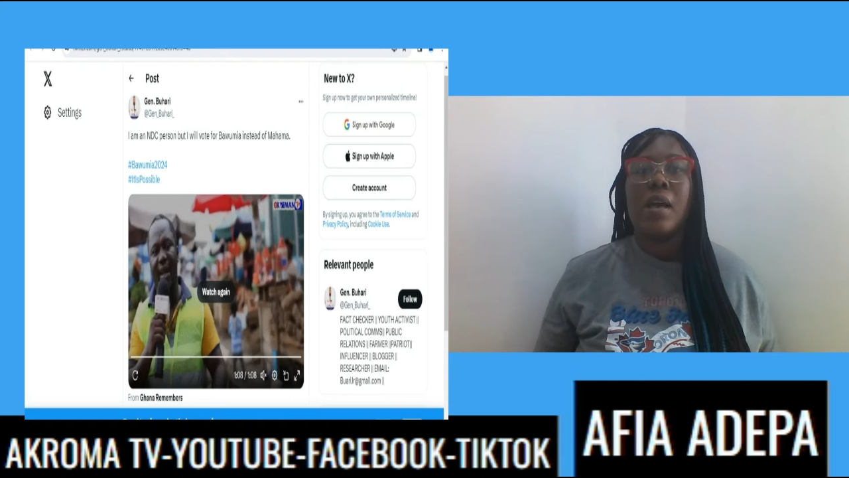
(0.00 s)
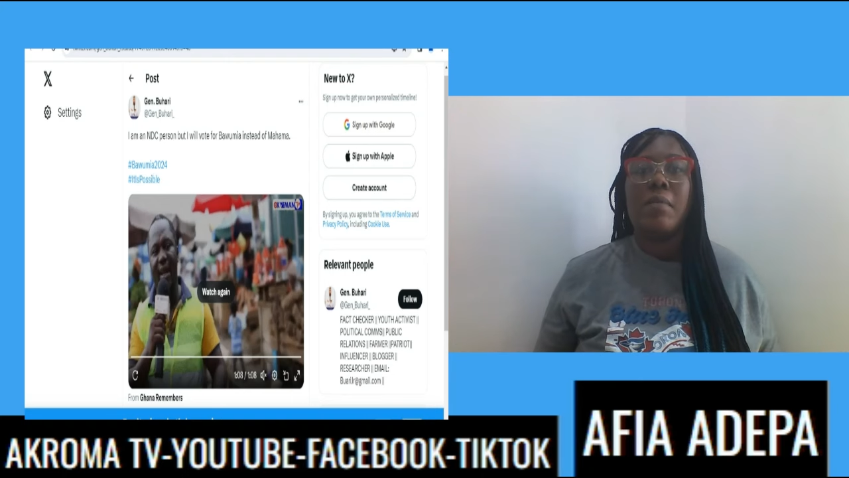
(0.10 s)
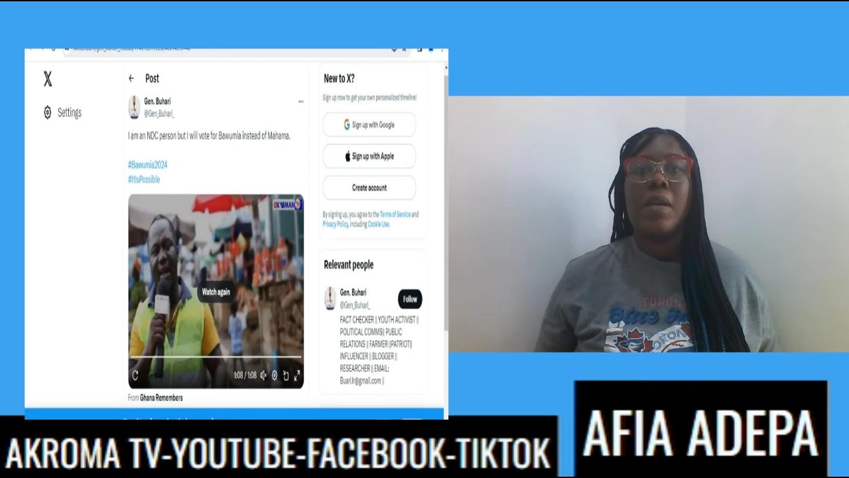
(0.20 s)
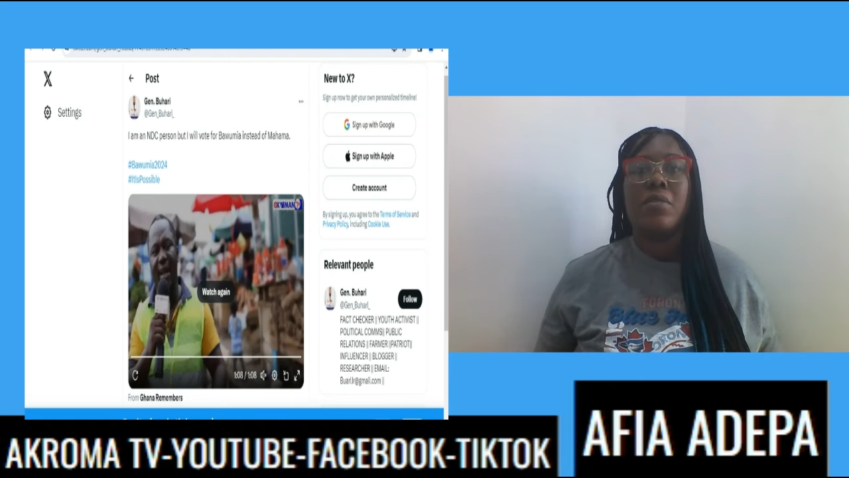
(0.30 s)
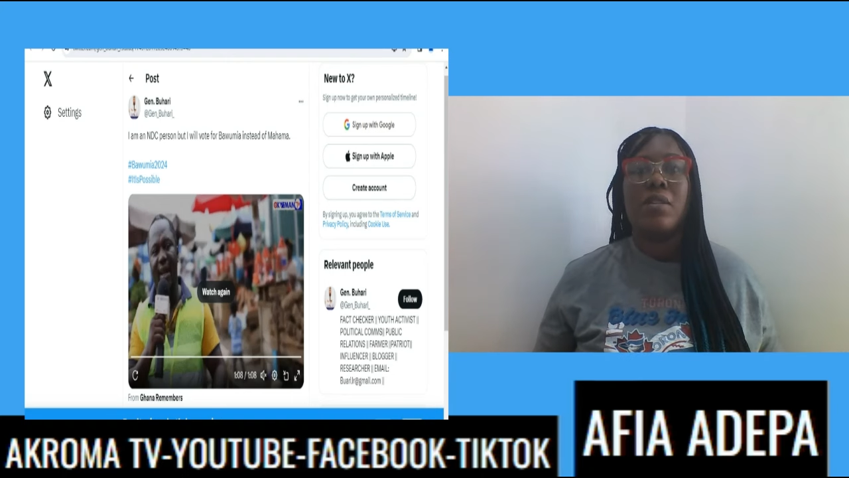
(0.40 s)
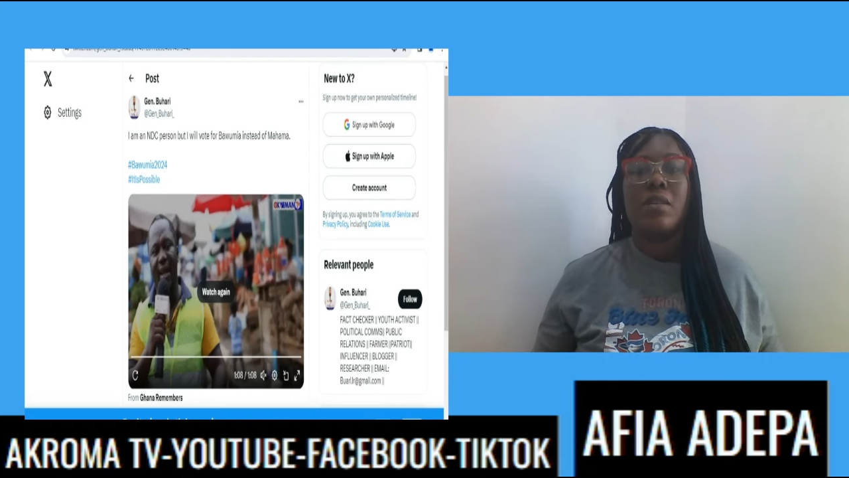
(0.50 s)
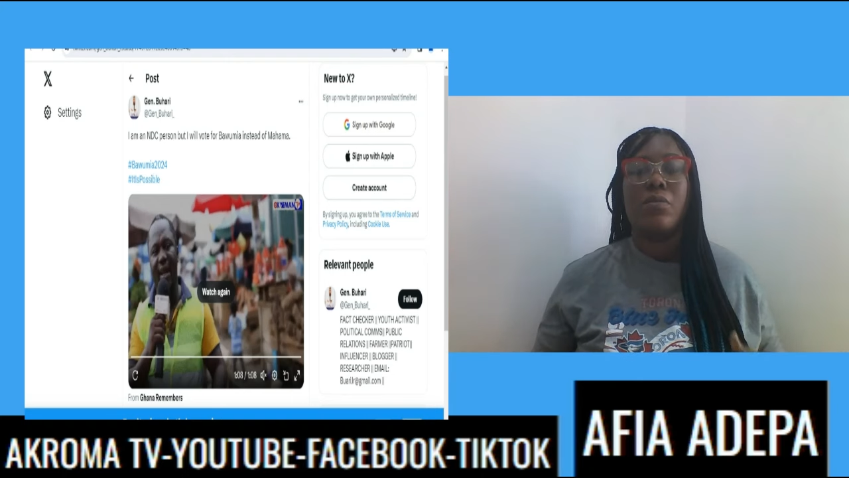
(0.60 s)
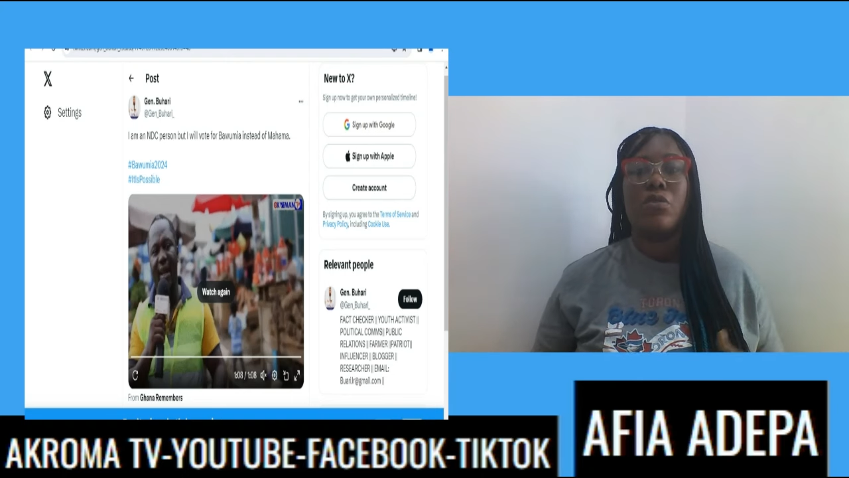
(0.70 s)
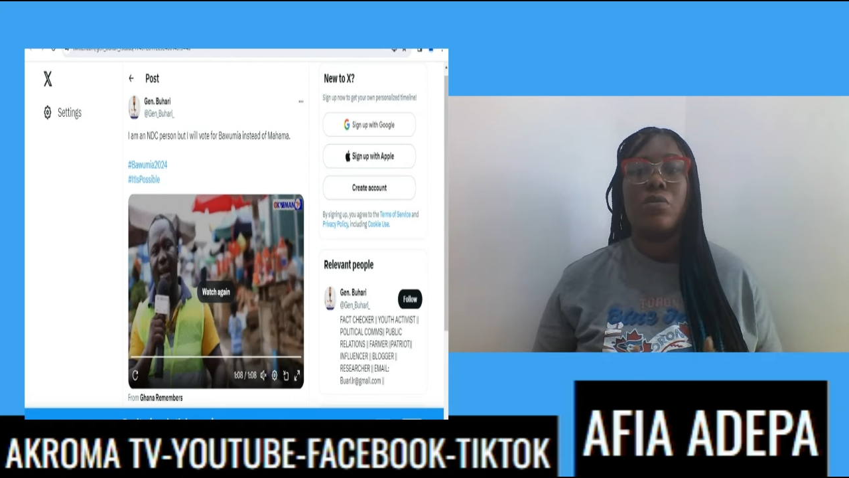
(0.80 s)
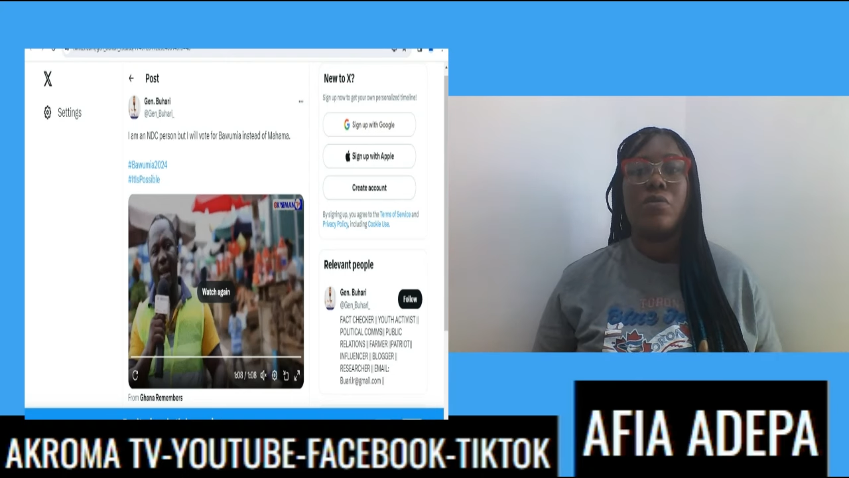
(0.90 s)
Mess with
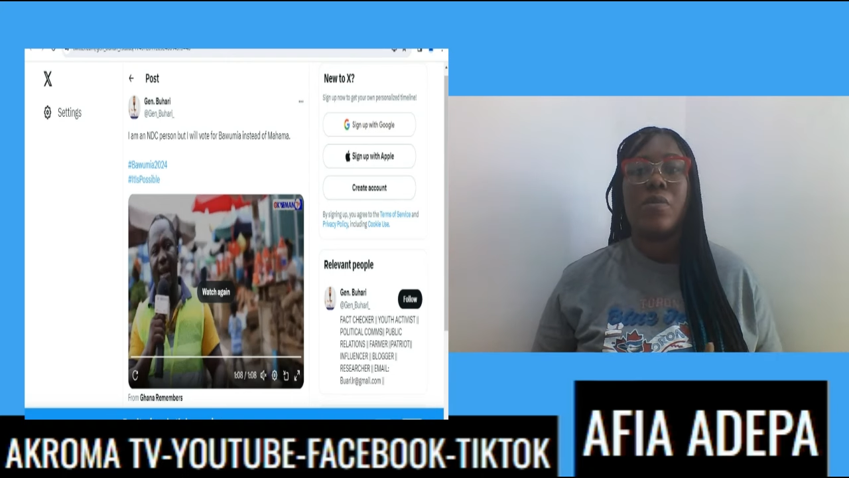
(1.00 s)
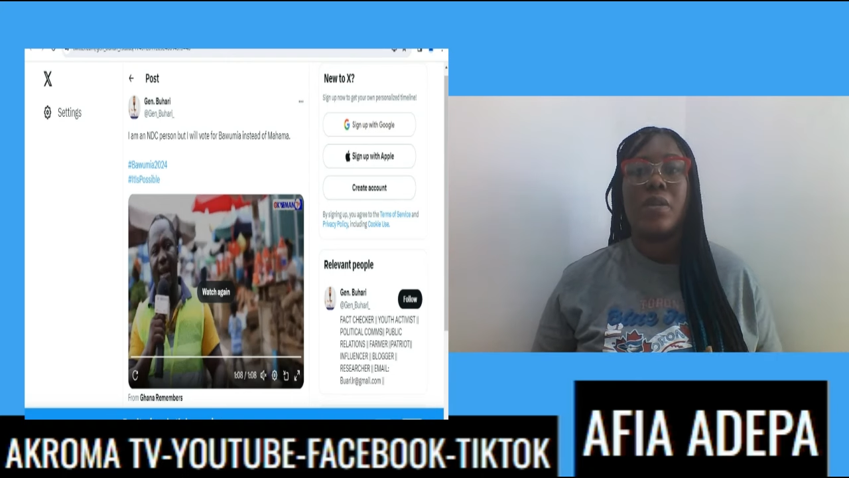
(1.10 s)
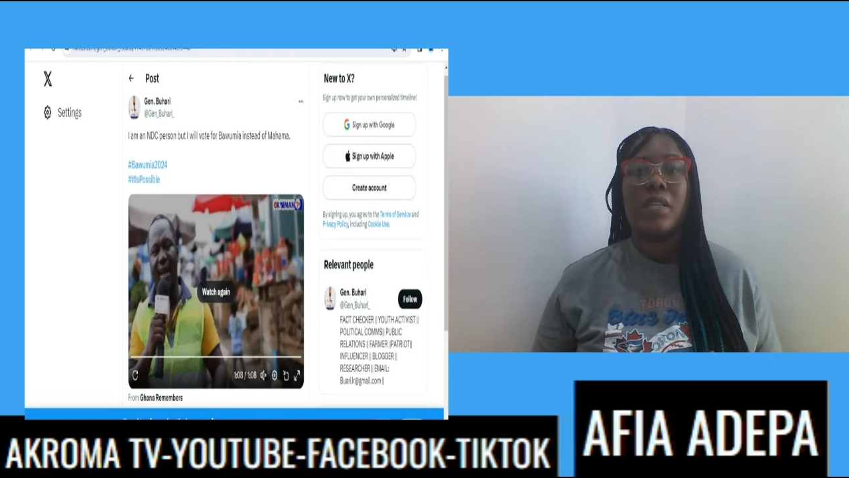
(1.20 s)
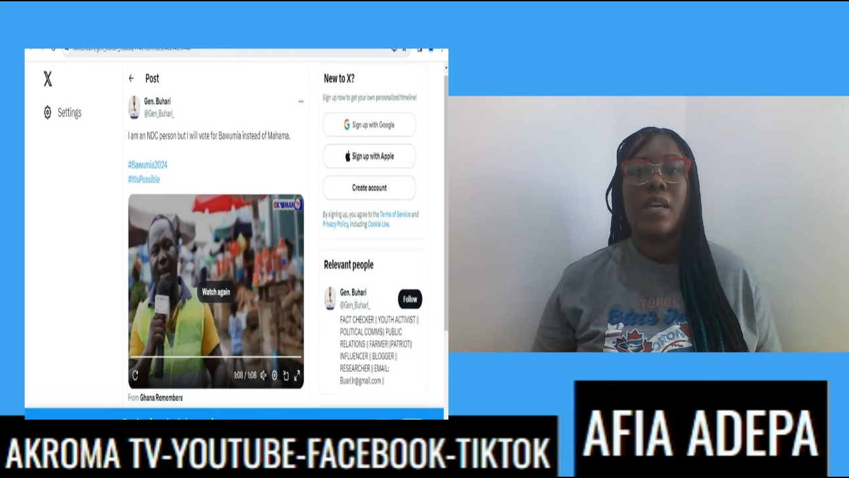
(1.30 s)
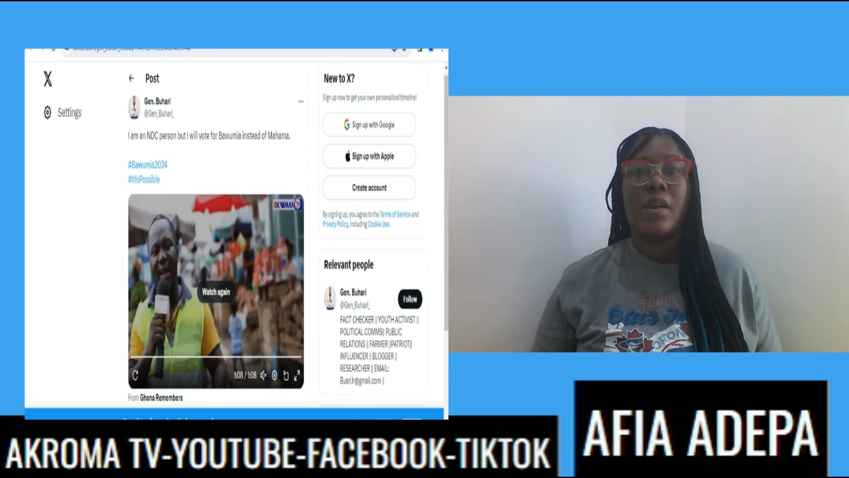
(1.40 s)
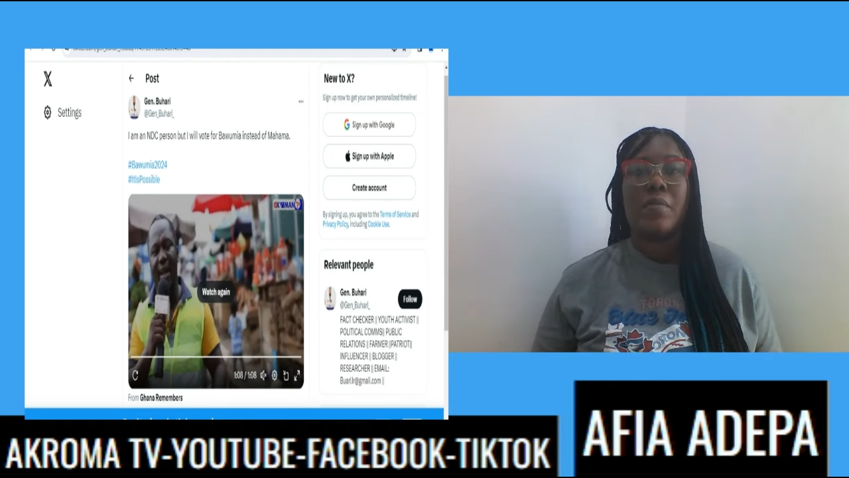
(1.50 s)
someone so far more the